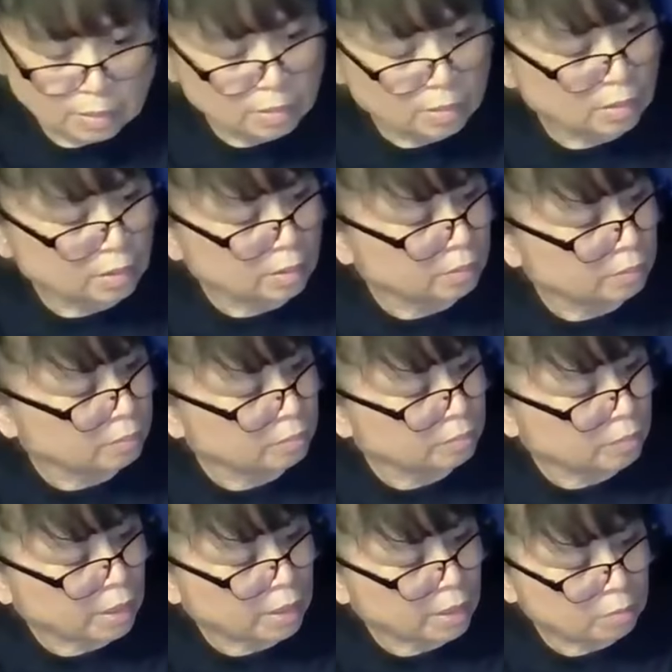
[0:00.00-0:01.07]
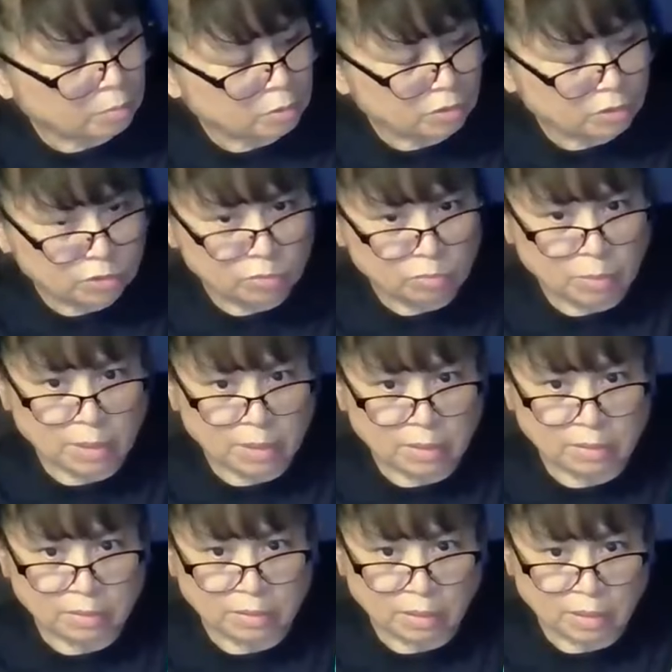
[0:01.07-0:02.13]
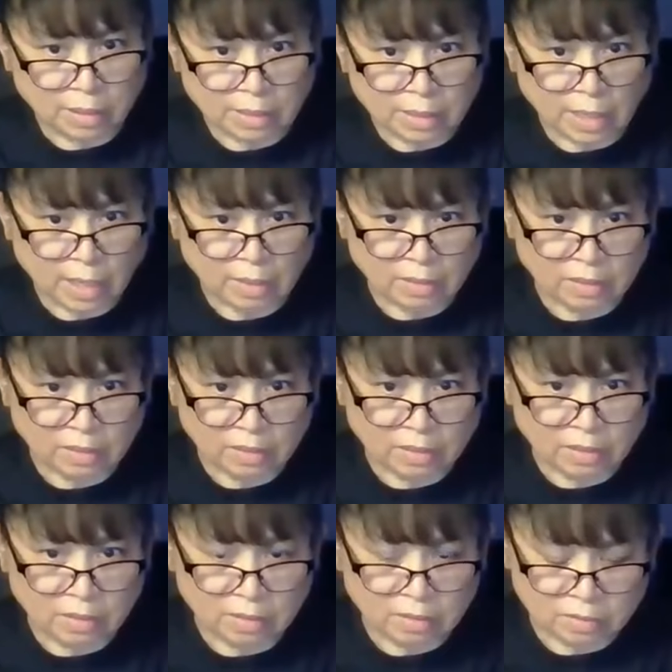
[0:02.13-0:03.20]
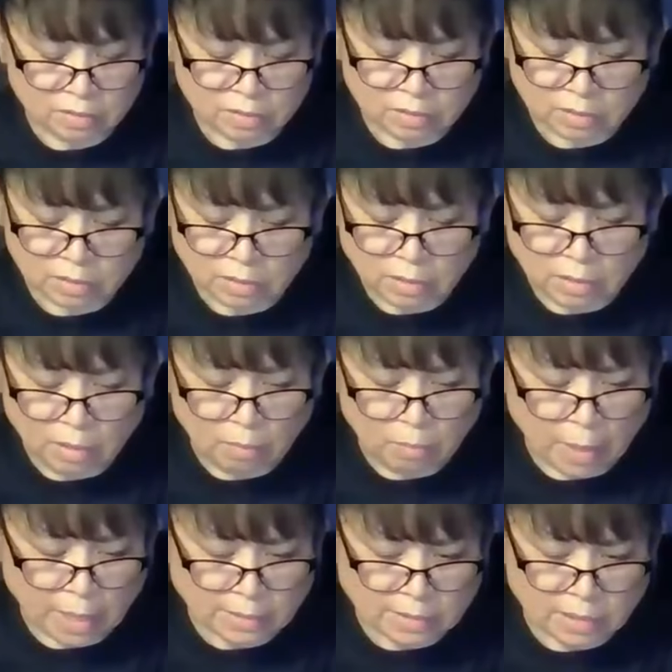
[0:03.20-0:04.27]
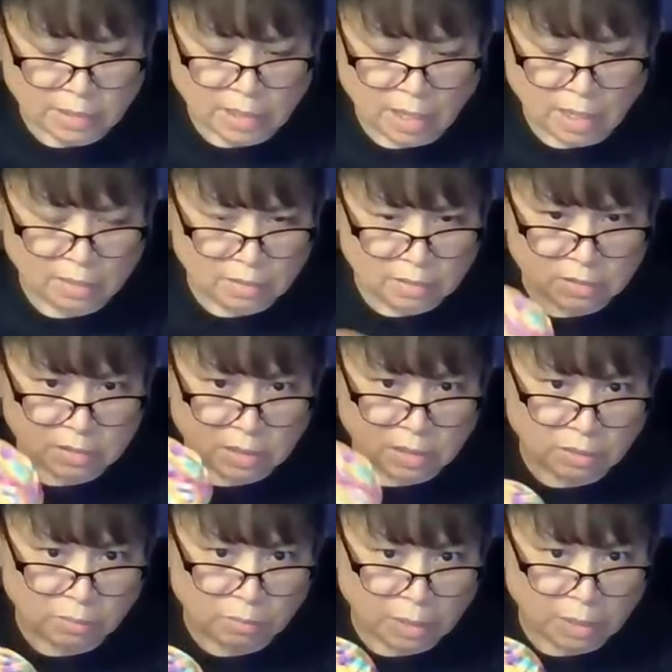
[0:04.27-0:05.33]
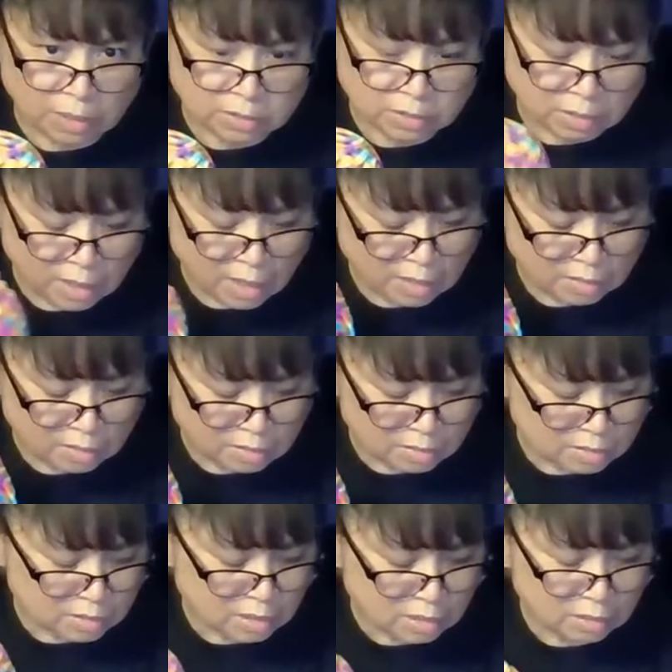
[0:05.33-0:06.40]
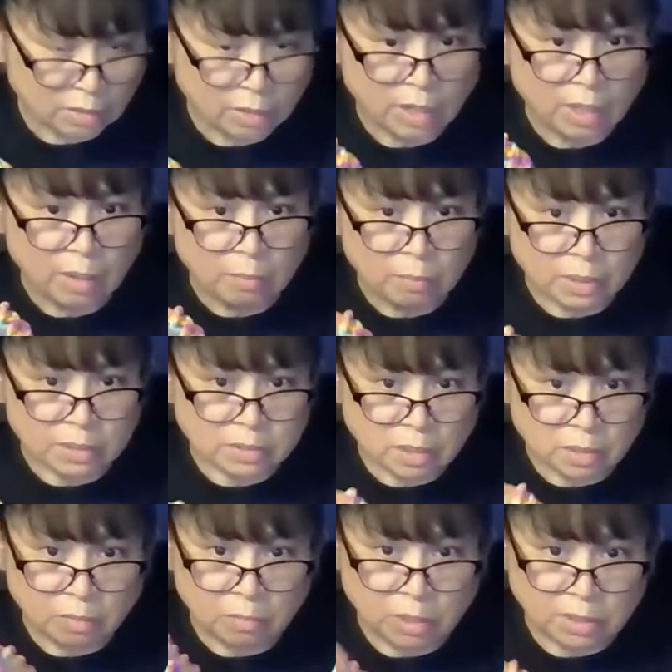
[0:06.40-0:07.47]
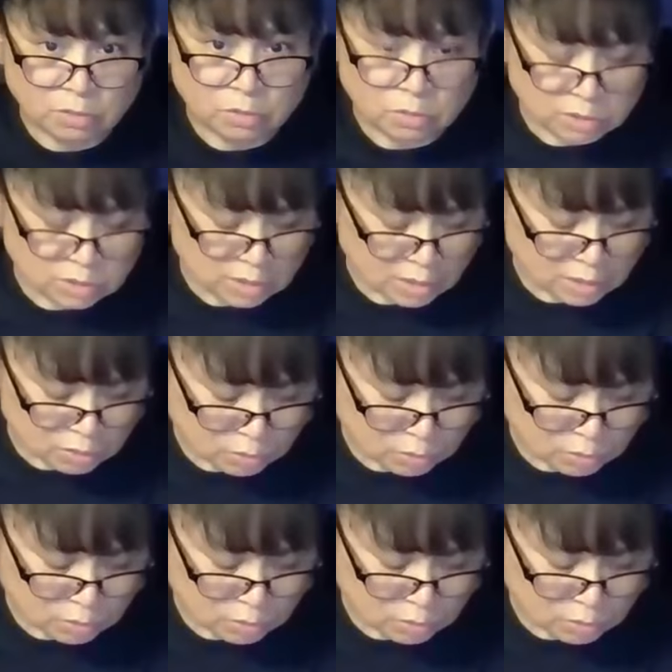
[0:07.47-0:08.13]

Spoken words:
I am going to make a cat in this, Max the Cat in this color, Max the Cat in this color. Plus I'm going to make 2 snakes